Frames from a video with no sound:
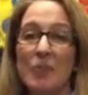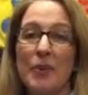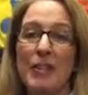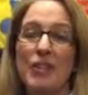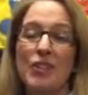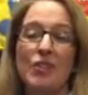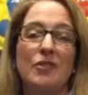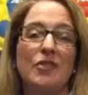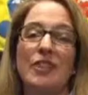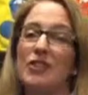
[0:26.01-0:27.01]

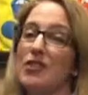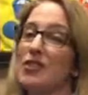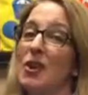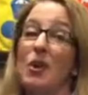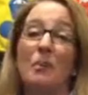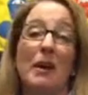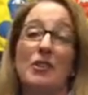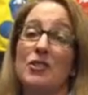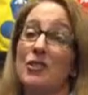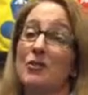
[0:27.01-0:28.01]
which is just a whole
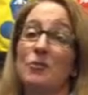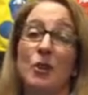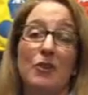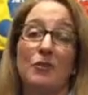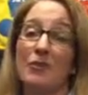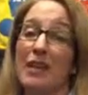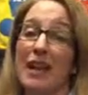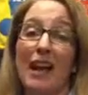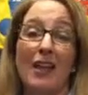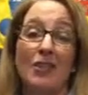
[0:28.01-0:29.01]
bunch of wonderful
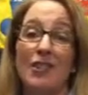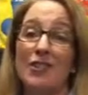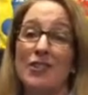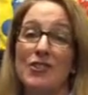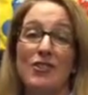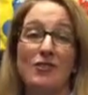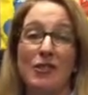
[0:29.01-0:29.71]
psychologists